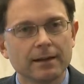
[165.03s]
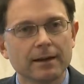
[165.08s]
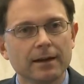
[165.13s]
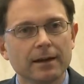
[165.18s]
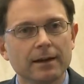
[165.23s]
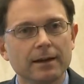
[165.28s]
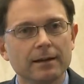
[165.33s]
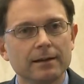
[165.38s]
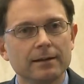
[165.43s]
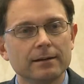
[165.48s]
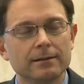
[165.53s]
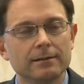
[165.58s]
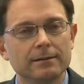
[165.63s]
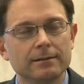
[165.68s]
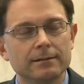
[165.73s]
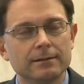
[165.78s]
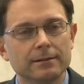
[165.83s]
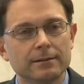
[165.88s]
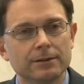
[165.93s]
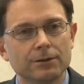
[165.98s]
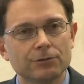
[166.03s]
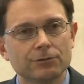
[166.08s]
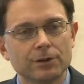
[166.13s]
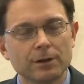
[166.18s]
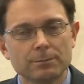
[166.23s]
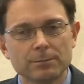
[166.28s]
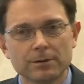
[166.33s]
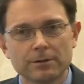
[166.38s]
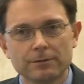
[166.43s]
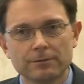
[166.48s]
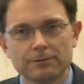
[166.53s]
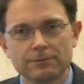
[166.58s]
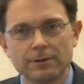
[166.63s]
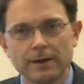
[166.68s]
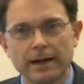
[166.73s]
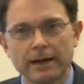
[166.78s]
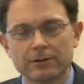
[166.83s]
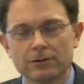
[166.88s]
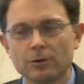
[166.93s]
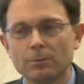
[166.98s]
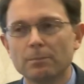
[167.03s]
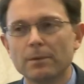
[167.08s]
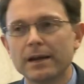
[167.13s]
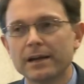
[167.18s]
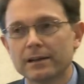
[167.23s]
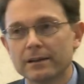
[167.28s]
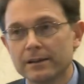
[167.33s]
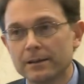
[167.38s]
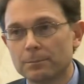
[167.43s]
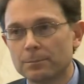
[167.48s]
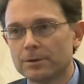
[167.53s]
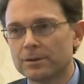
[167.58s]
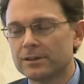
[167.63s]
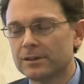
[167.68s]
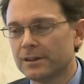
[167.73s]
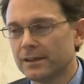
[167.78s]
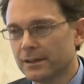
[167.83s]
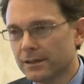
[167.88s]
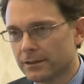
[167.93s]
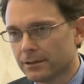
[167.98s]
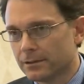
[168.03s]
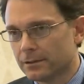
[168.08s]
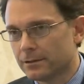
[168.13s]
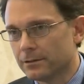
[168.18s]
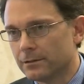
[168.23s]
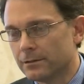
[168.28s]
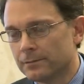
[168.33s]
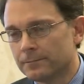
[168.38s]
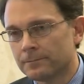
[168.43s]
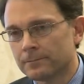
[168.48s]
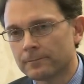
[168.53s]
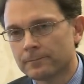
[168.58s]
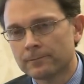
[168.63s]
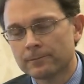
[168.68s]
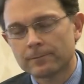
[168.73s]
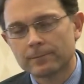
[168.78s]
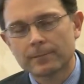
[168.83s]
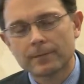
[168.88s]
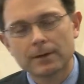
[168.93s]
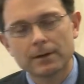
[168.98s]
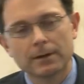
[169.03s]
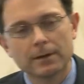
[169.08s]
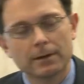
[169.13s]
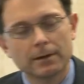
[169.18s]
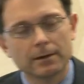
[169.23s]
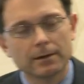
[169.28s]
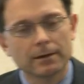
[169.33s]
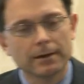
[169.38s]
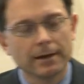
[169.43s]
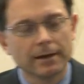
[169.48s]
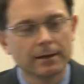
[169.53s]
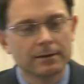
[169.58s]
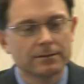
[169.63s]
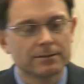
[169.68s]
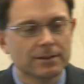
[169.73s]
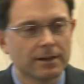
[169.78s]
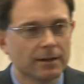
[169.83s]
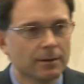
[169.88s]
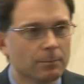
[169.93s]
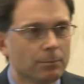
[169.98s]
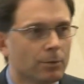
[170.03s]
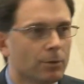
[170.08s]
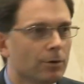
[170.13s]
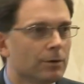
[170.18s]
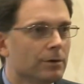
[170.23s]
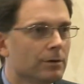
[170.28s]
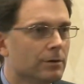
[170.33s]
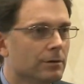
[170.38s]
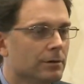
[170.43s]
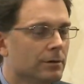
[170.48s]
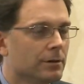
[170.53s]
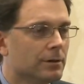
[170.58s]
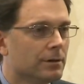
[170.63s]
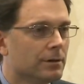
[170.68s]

and the treatment of acromegaly in particular has an important